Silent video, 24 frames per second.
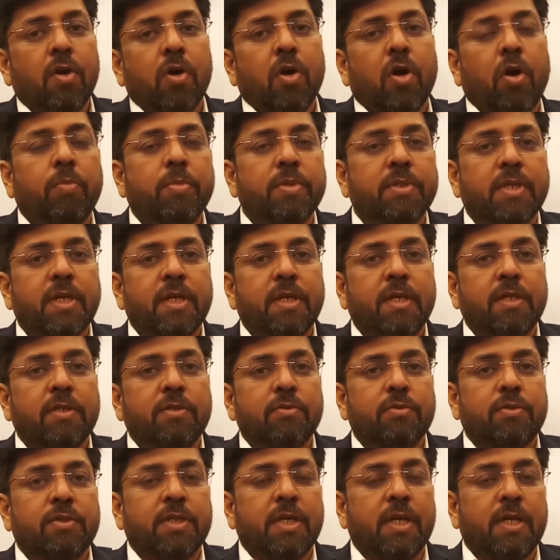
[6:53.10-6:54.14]
obviously needs
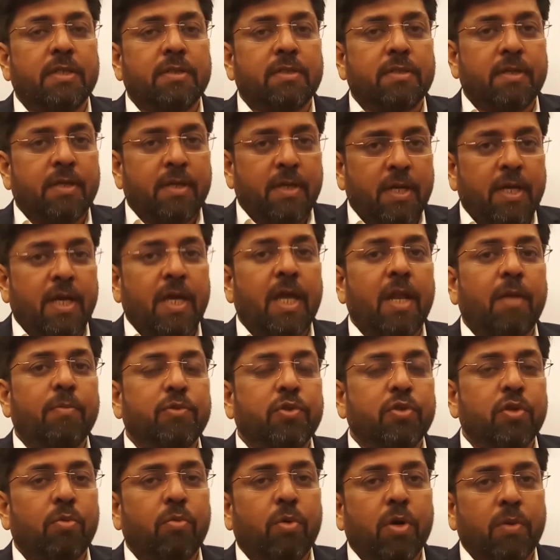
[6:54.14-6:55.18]
to change. And I'm
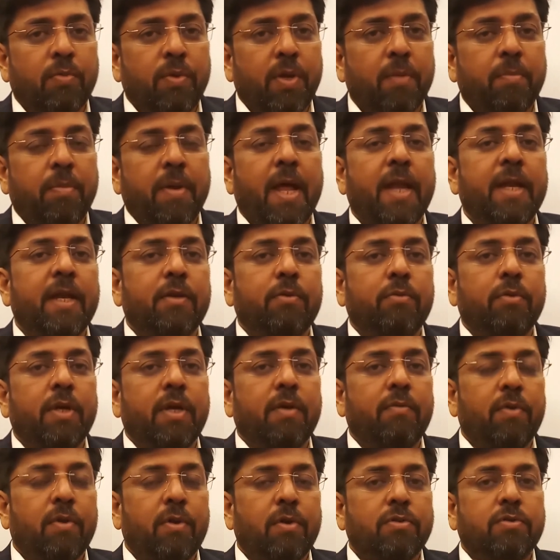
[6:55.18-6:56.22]
sure what we are planning
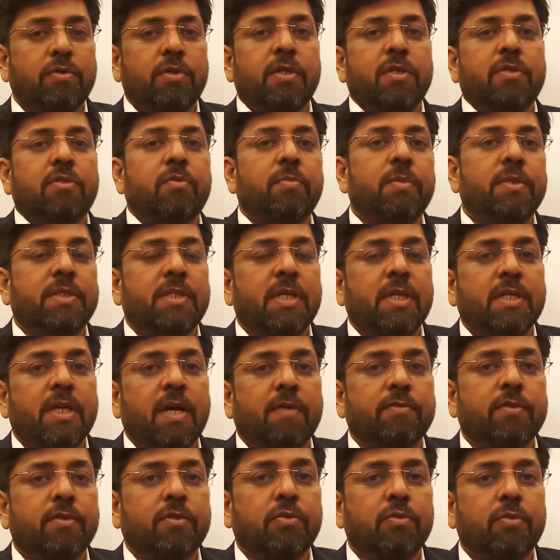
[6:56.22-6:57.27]
today will also need to be changed
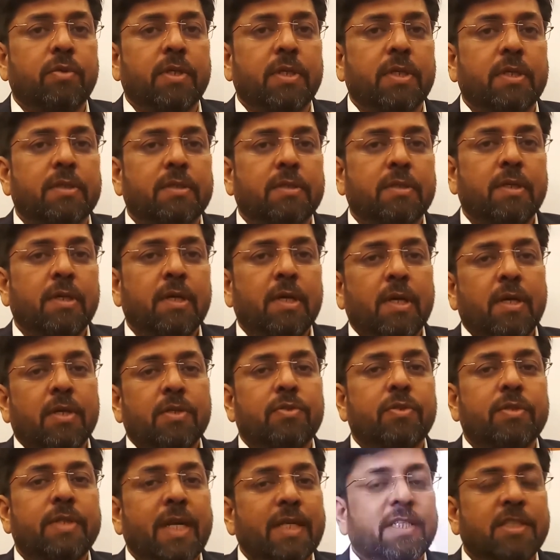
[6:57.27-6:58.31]
after 2 years.
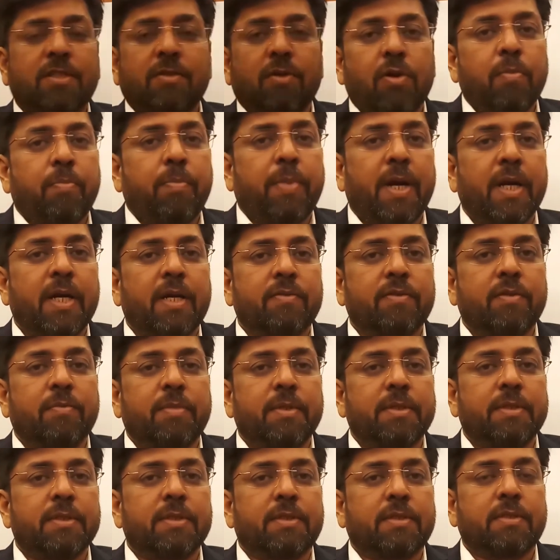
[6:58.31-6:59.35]
So that's all part of the
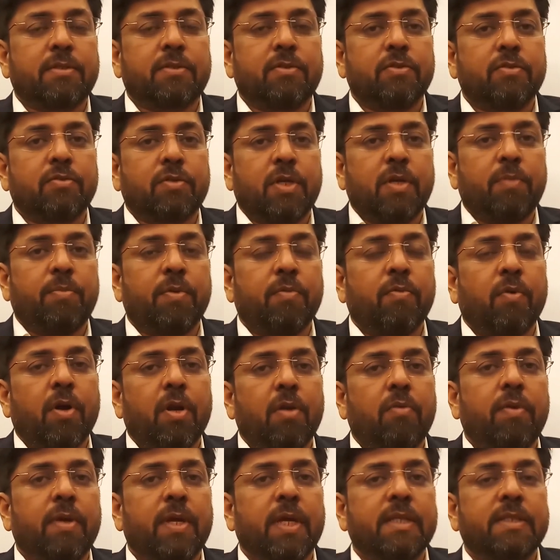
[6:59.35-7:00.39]
business, is to you keep
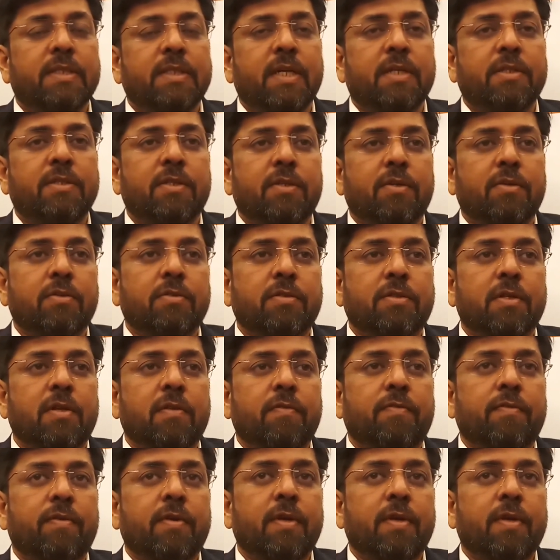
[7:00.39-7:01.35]
evolving and changing yourself.